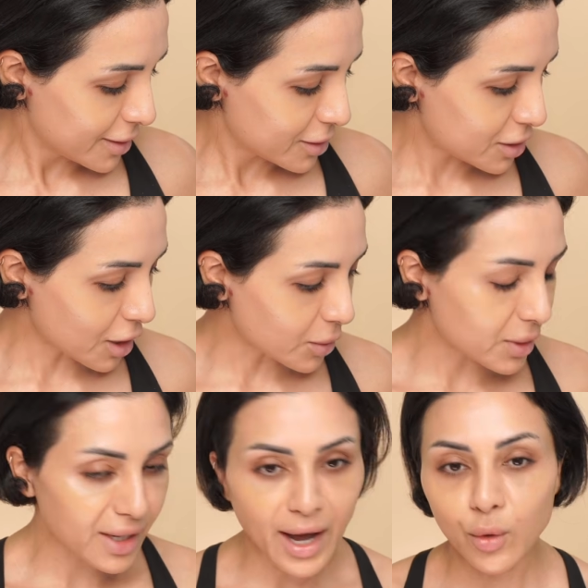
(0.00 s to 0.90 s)
So
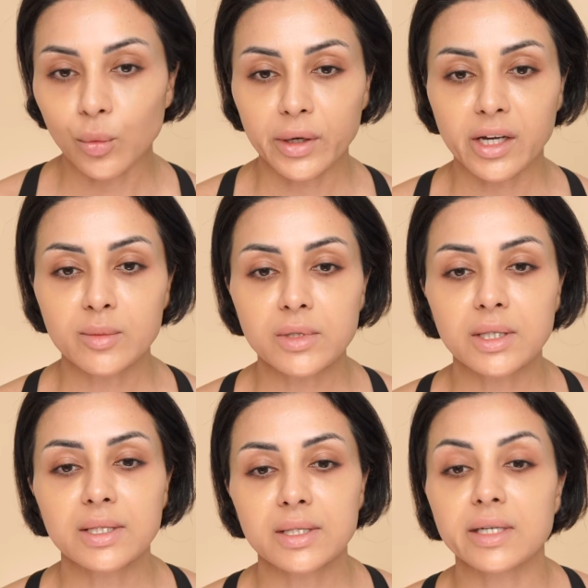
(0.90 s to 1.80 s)
now, when it comes to
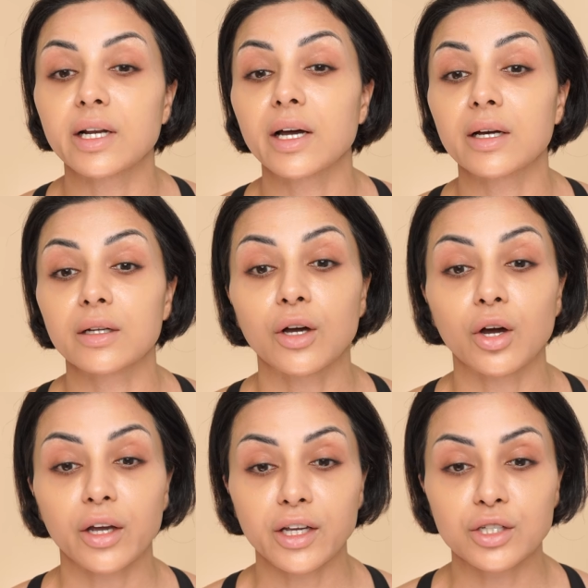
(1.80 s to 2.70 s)
concealer,
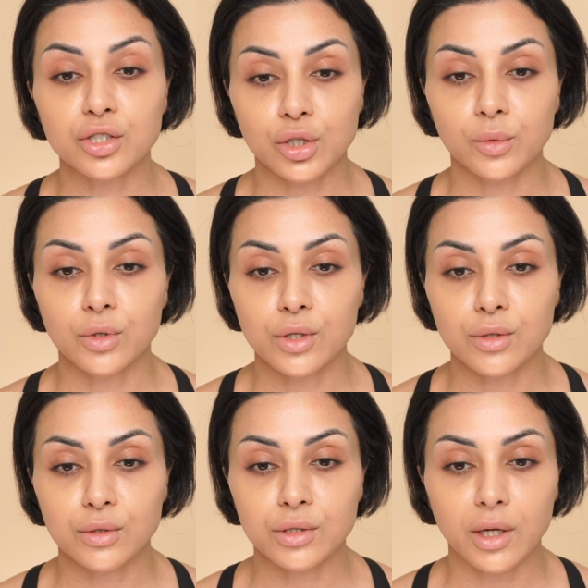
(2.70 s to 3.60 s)
I don't
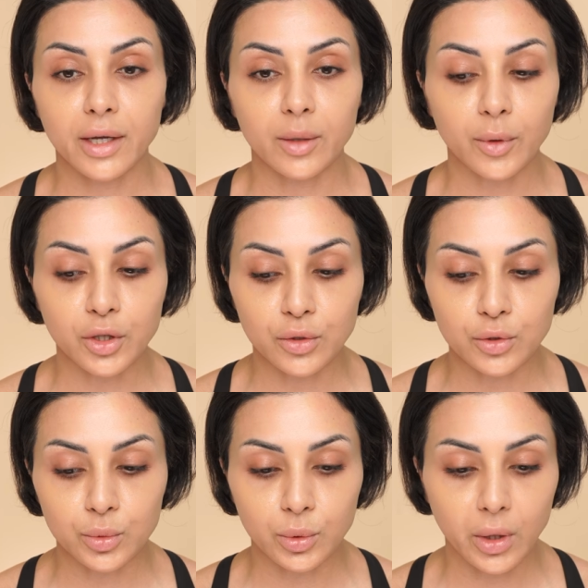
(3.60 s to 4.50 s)
use like my
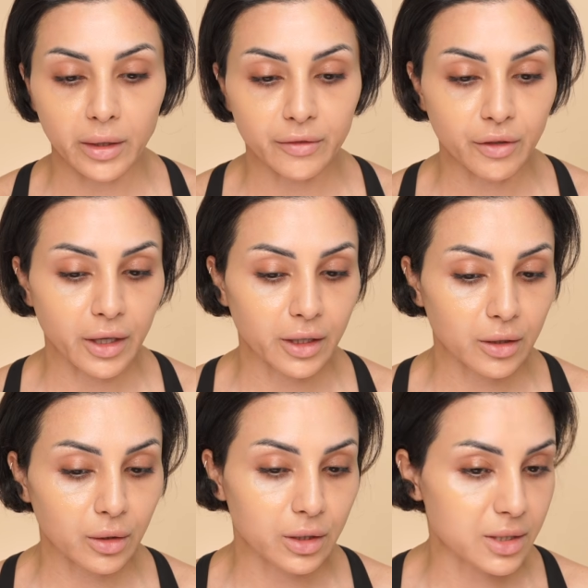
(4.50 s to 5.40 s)
usual kind of like
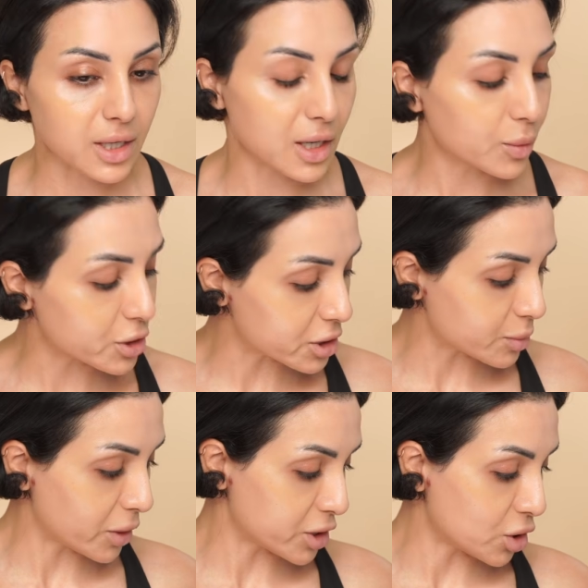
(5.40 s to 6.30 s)
concealer, which is
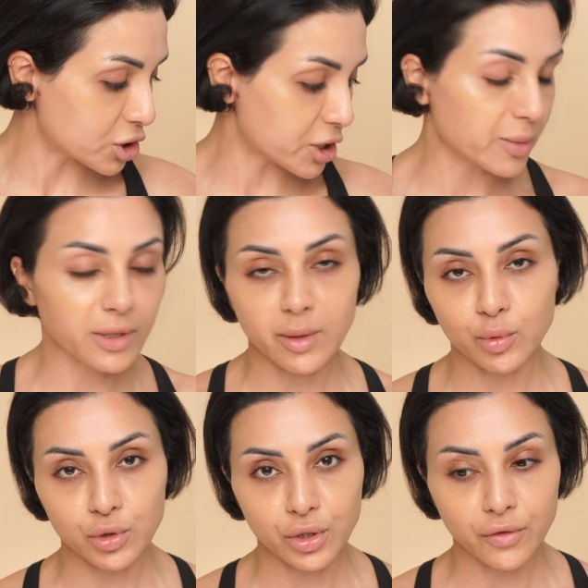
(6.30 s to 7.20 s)
my Tarte Shape Tape
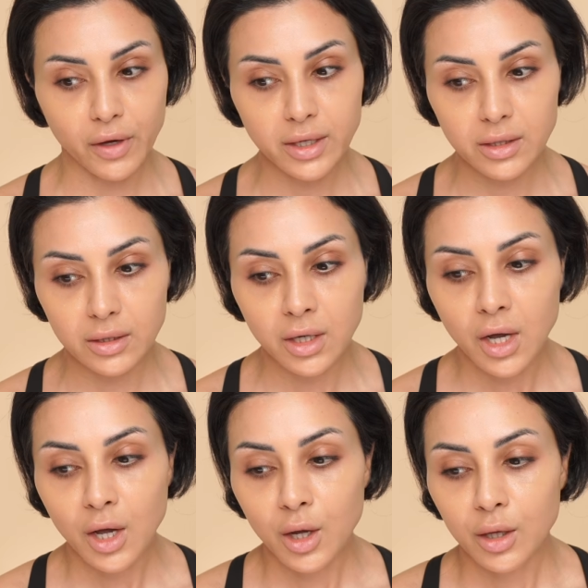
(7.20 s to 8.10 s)
or Too Faced.
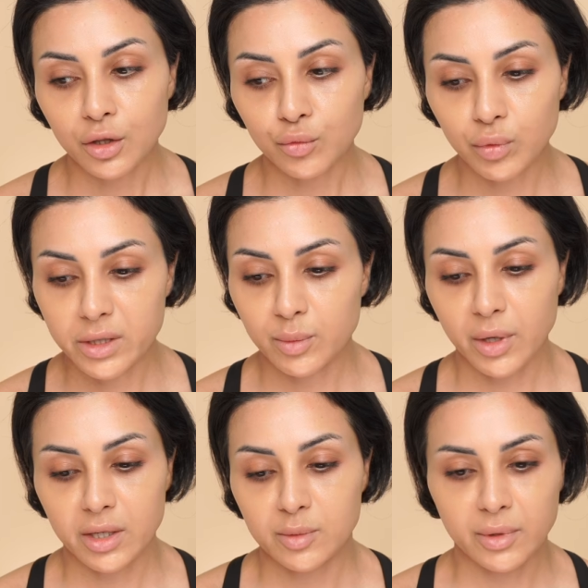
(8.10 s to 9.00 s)
Reason
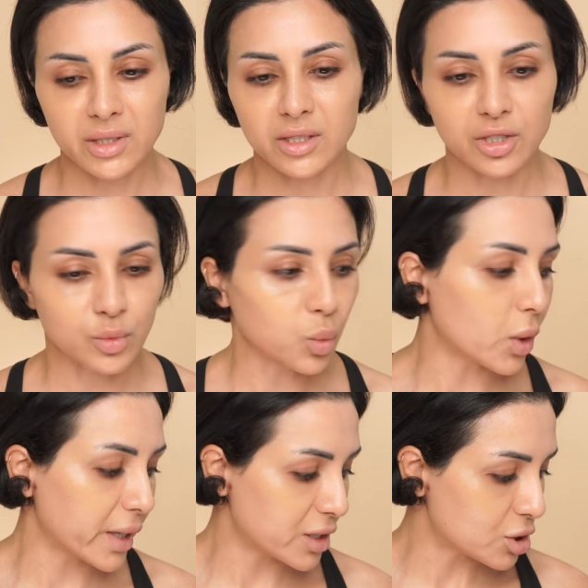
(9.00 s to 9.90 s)
being is because it's just
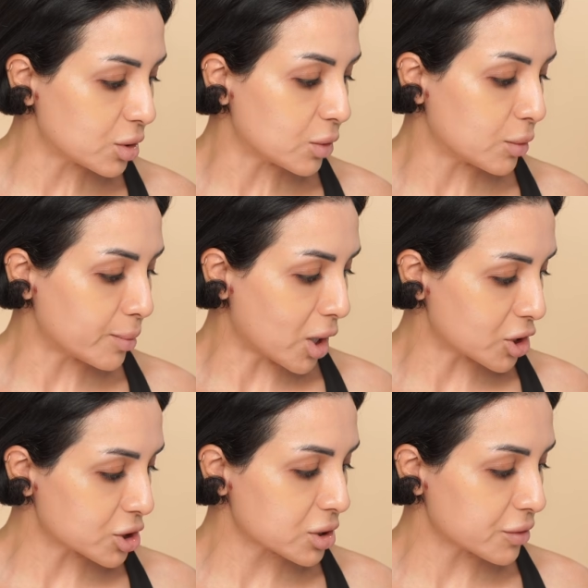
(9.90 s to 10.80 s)
way too
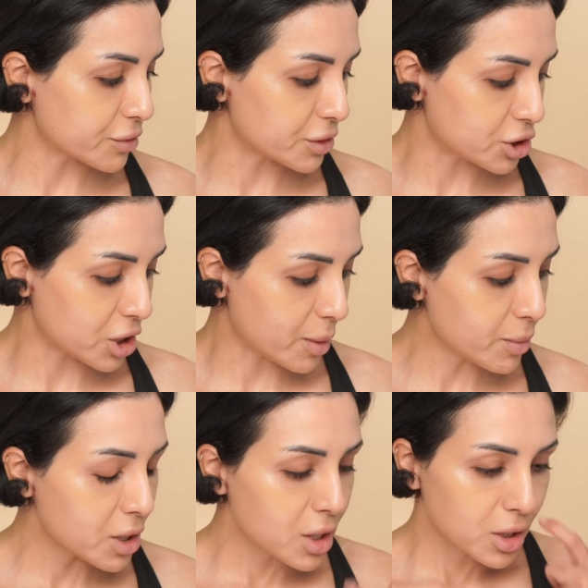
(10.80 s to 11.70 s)
much for the
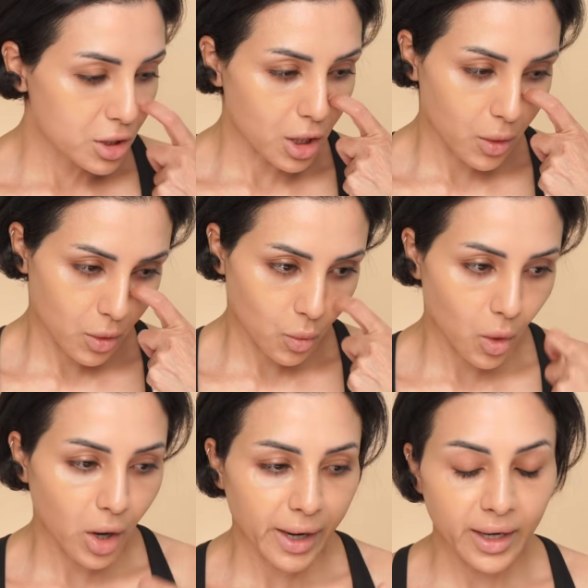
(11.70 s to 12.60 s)
gym. So
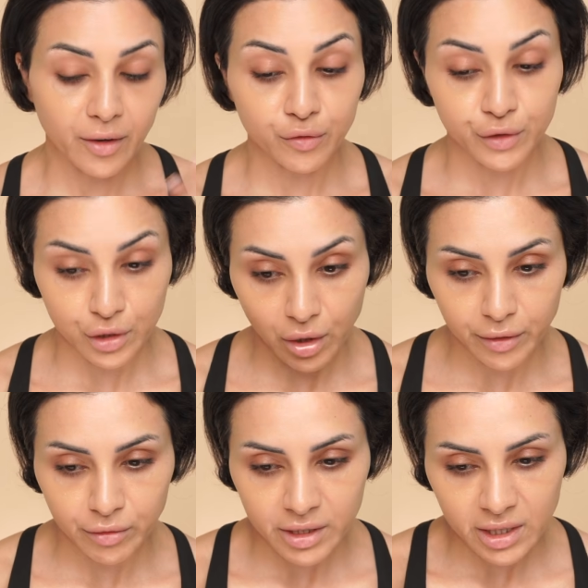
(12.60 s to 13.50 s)
what I have
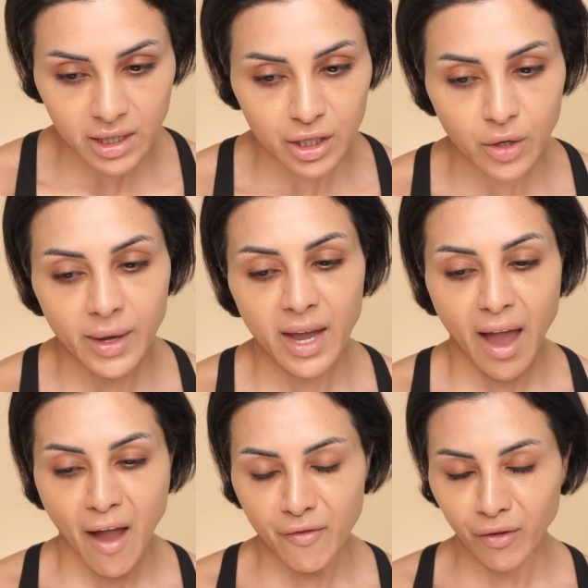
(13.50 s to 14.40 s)
started recently doing,
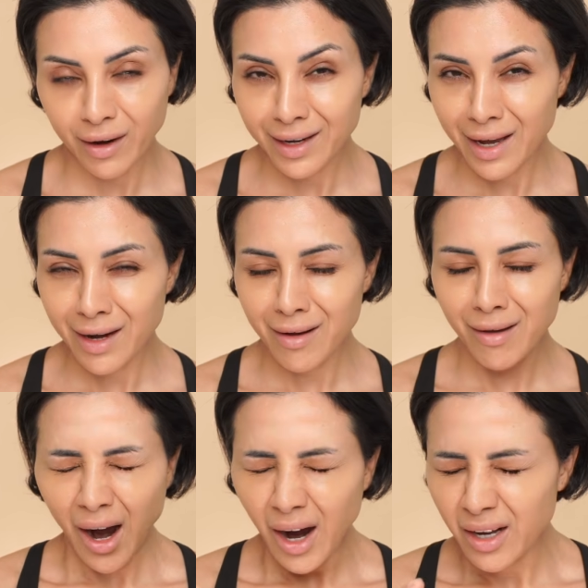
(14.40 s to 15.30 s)
if I need,
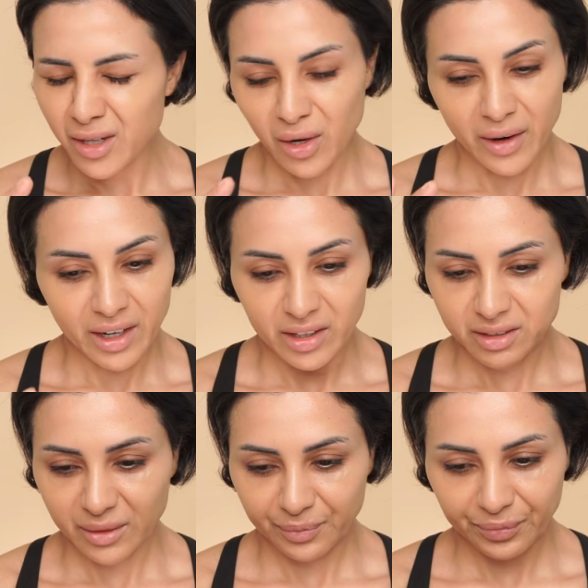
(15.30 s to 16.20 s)
sorry
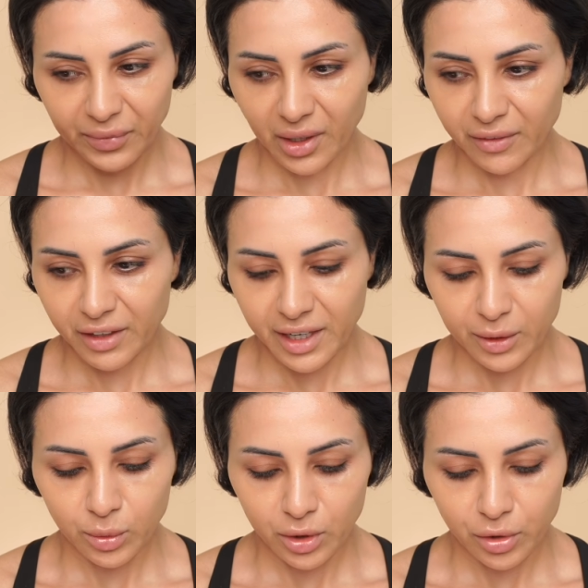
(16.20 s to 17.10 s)
guys, I've only
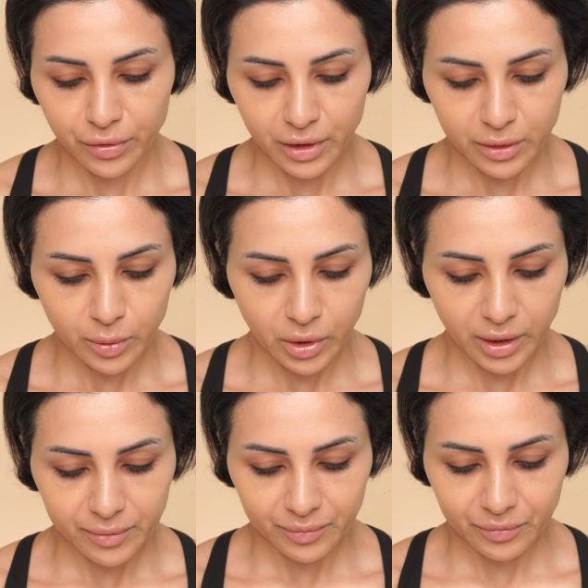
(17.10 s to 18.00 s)
had one coffee this morning.